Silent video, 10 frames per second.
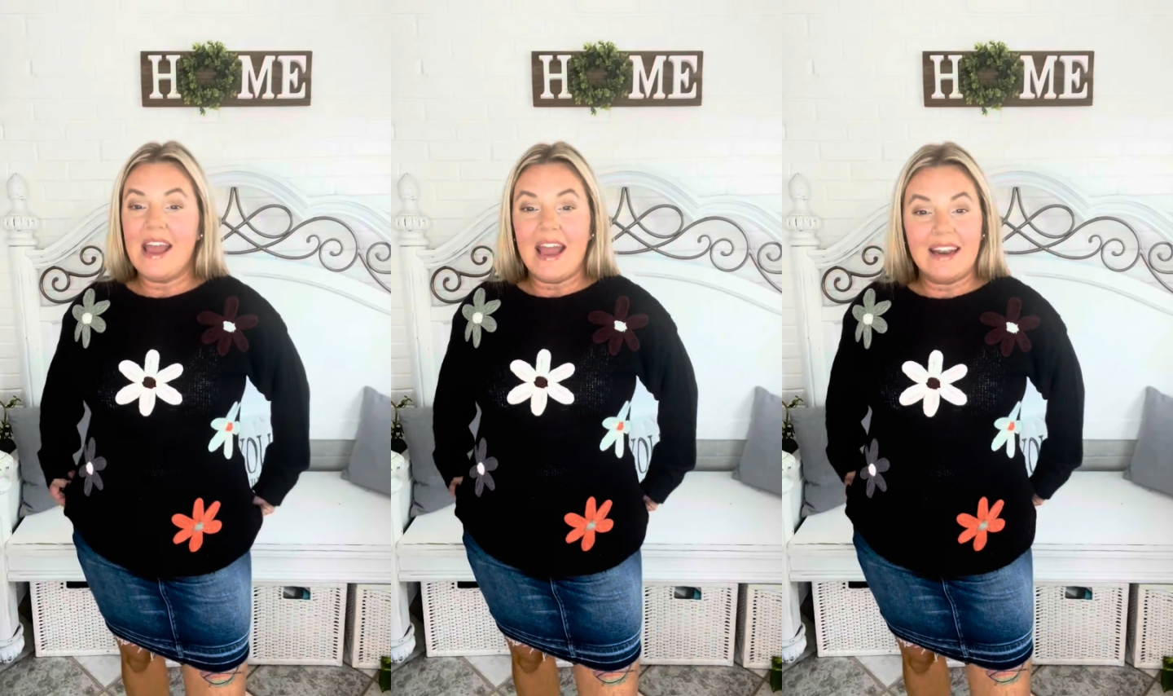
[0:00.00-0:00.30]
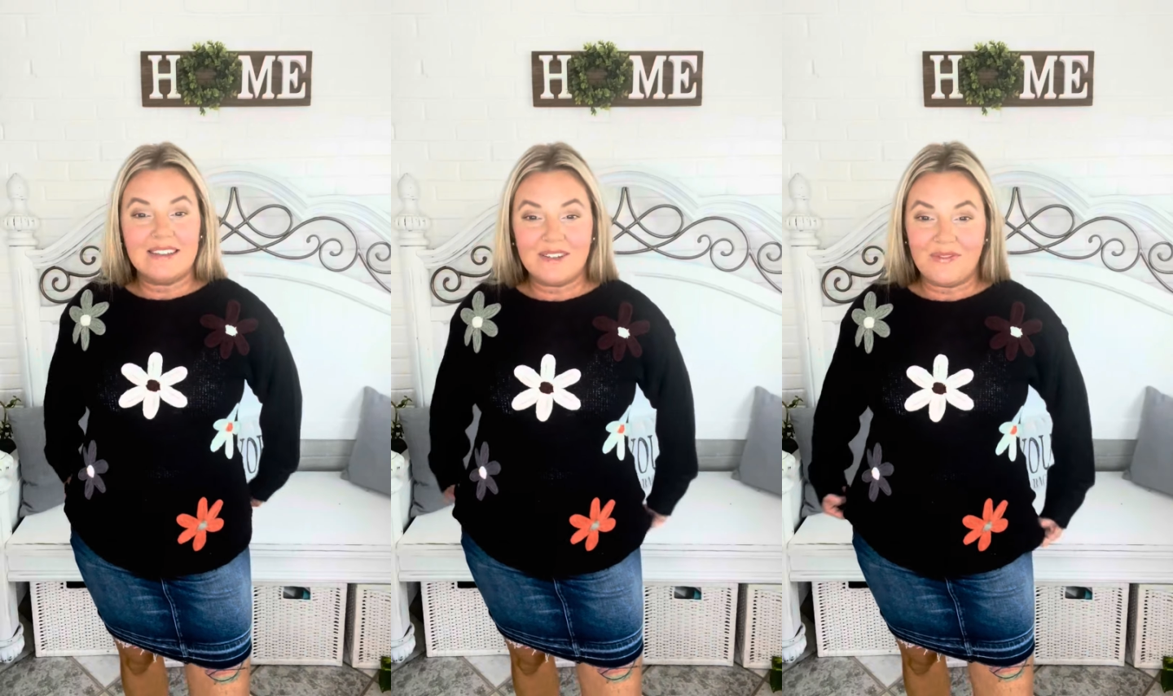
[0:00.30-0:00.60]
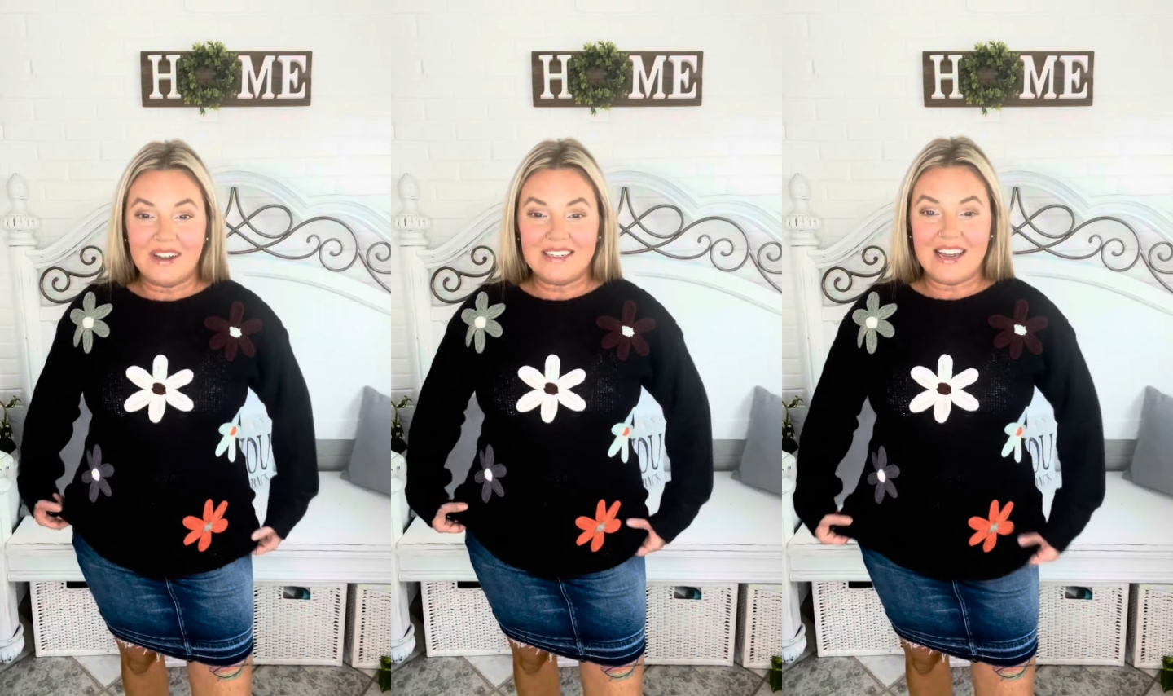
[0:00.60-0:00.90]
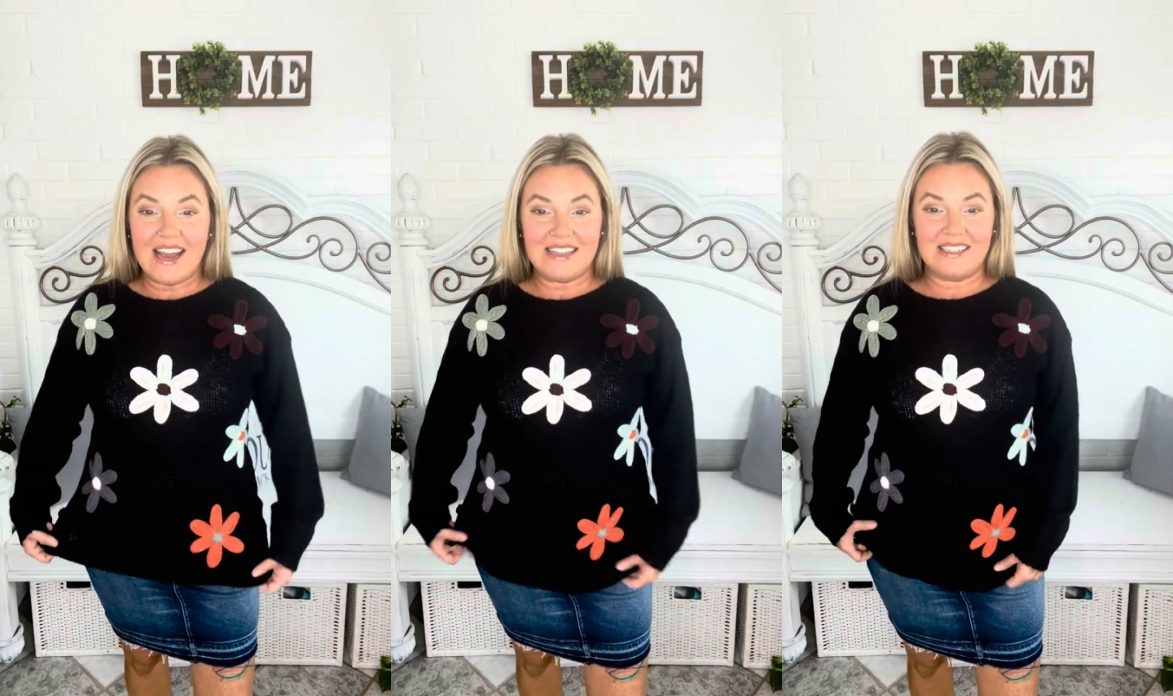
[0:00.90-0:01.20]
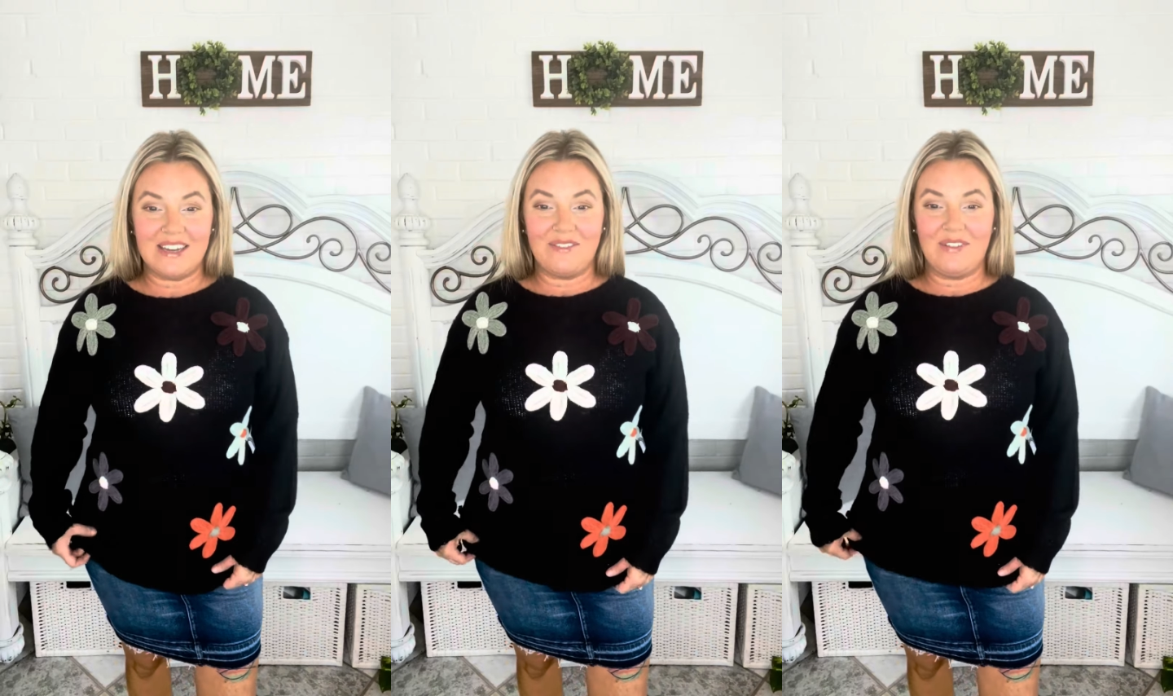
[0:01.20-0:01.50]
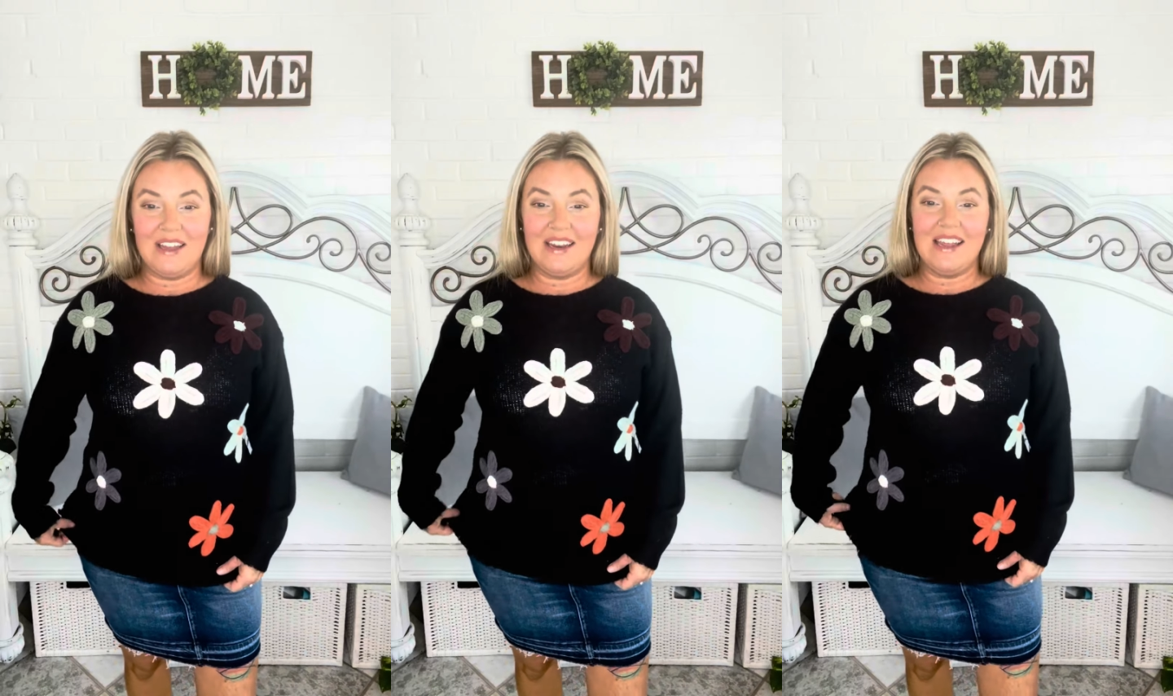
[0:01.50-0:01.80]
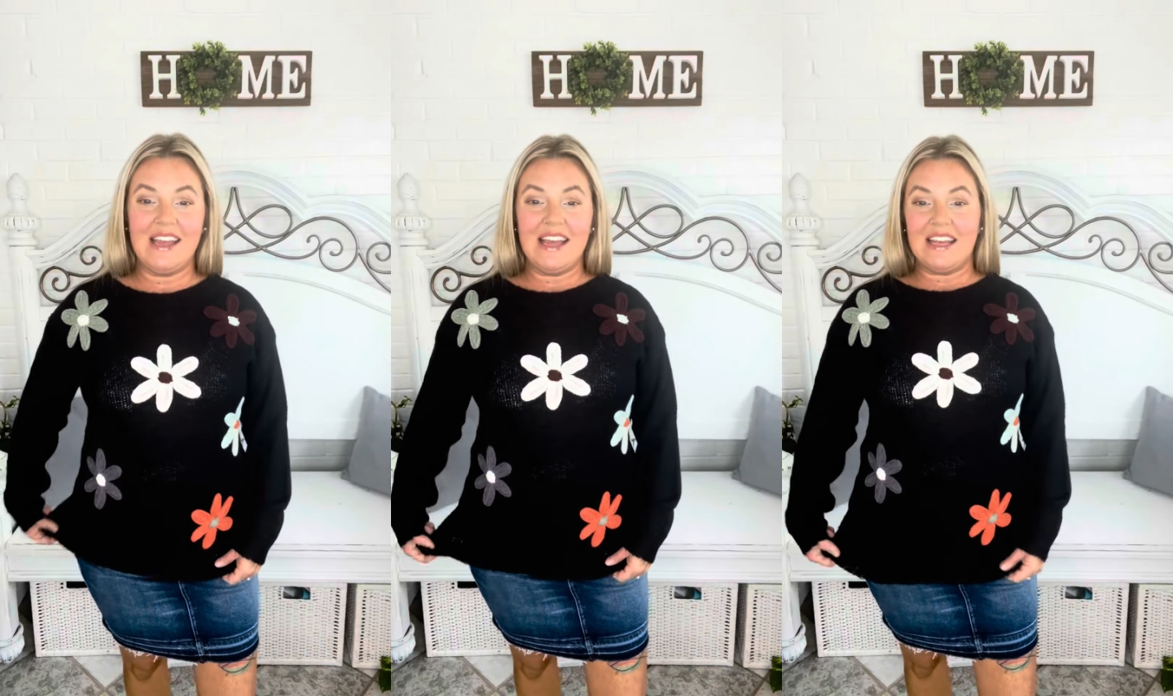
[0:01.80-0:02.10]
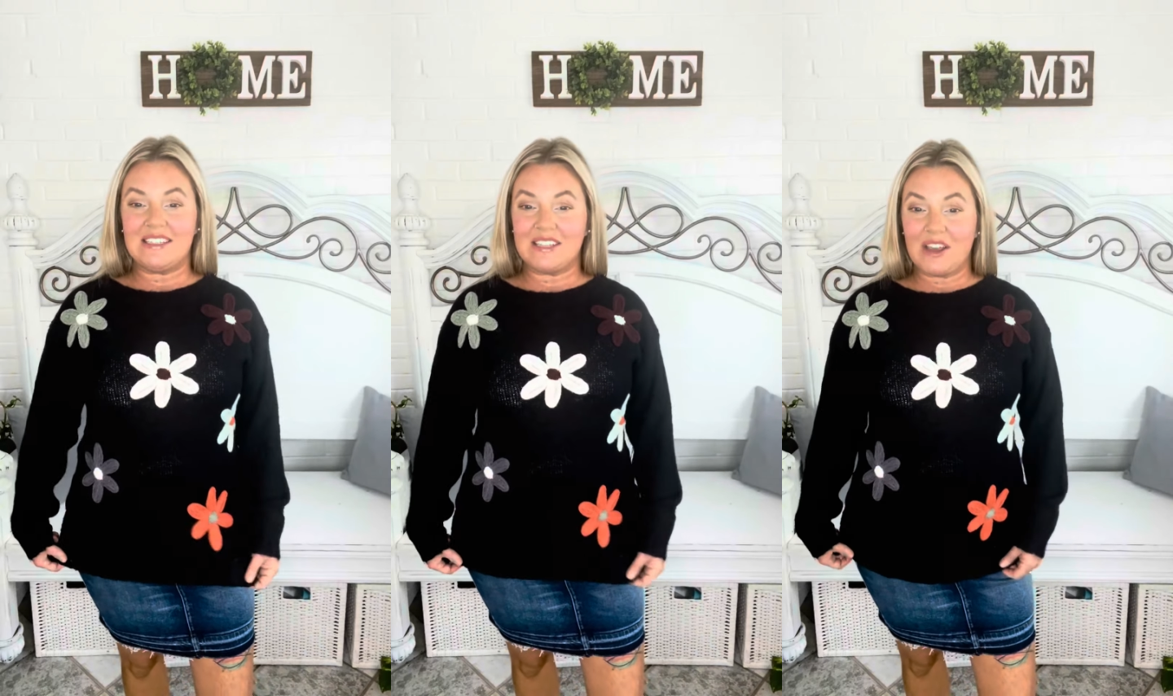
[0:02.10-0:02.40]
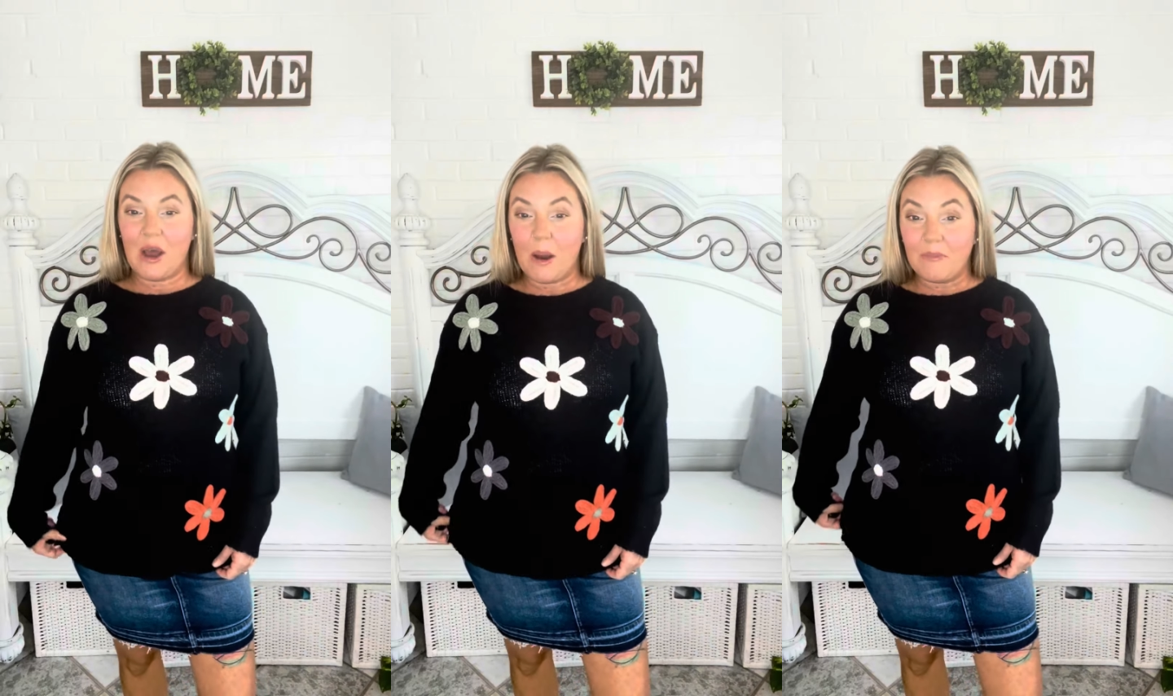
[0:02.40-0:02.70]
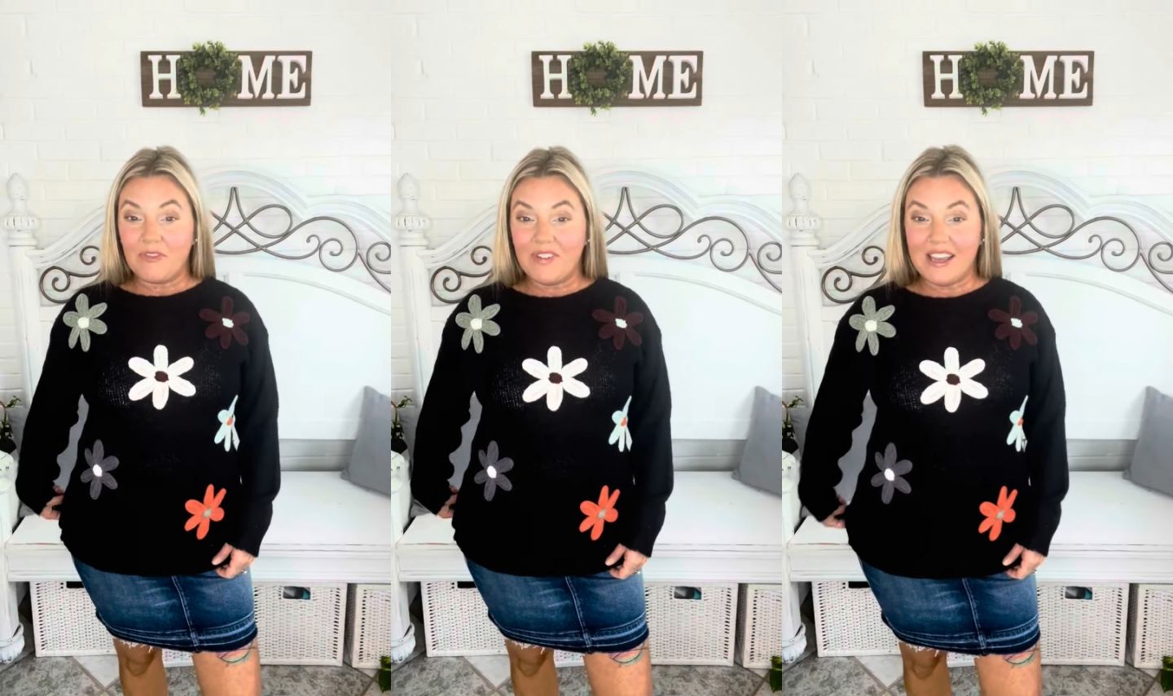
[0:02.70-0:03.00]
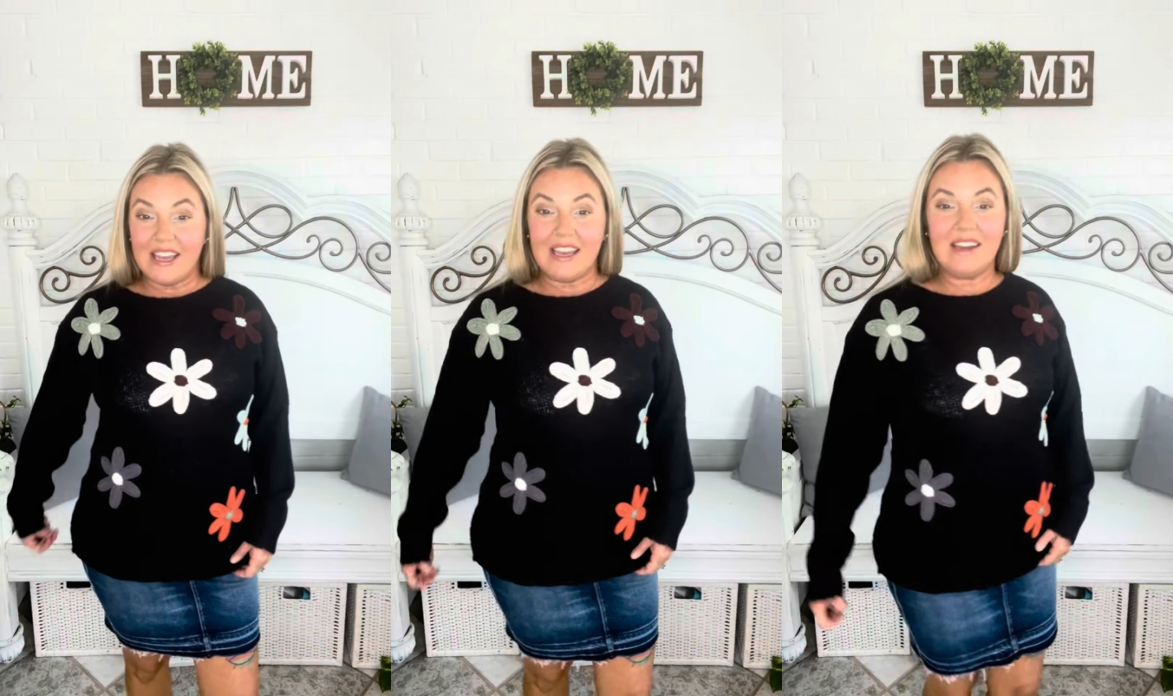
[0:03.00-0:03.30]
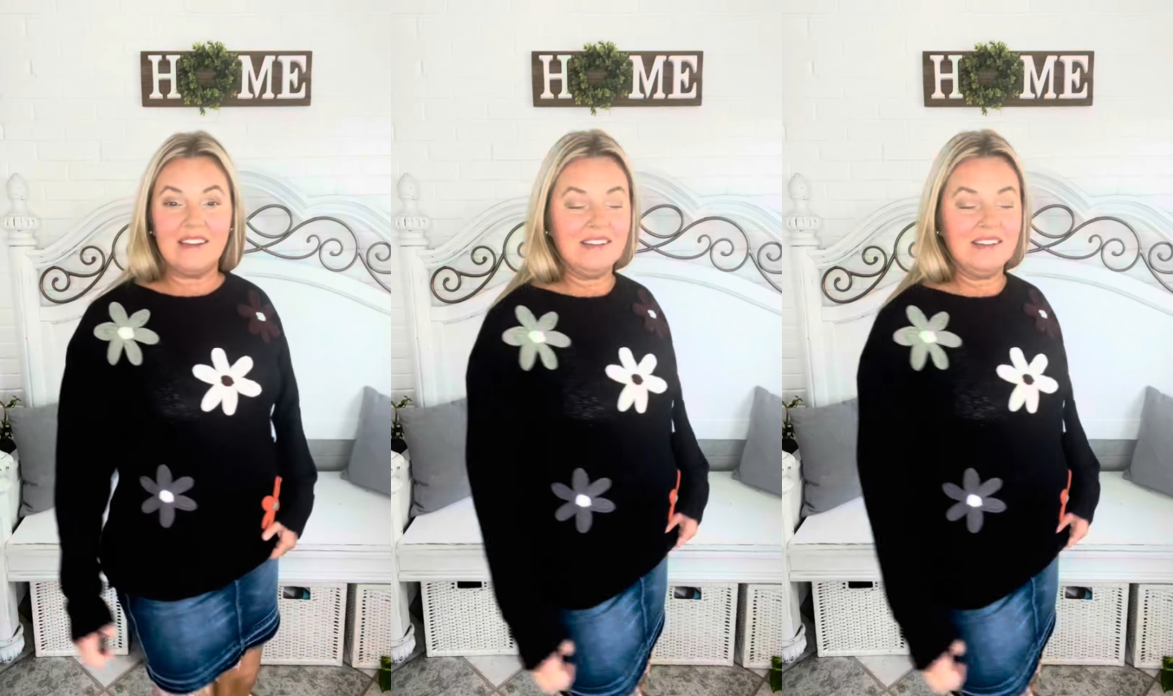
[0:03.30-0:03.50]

And it's a fantastic fit. It's comfy.